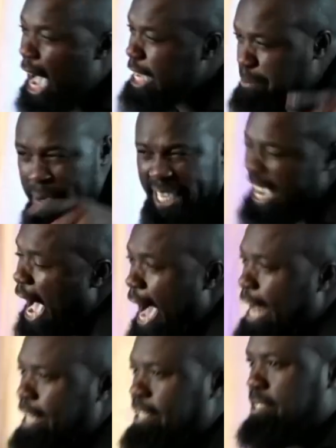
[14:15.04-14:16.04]
begun.
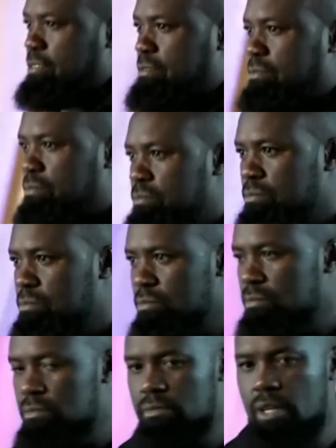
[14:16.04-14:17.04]

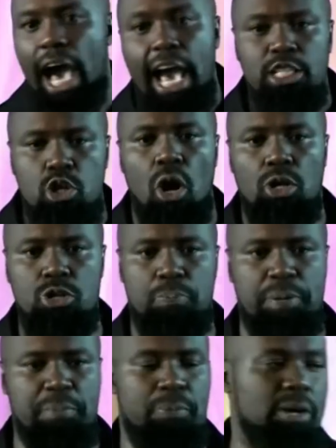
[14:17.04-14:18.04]
I told you
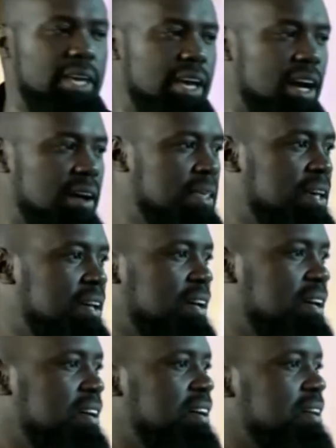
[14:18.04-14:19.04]
people here
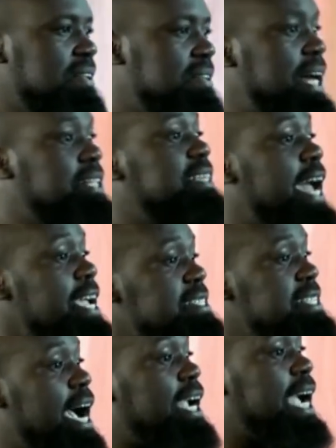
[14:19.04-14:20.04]
that days are
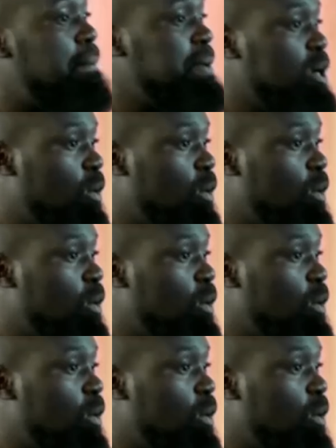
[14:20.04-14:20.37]
coming when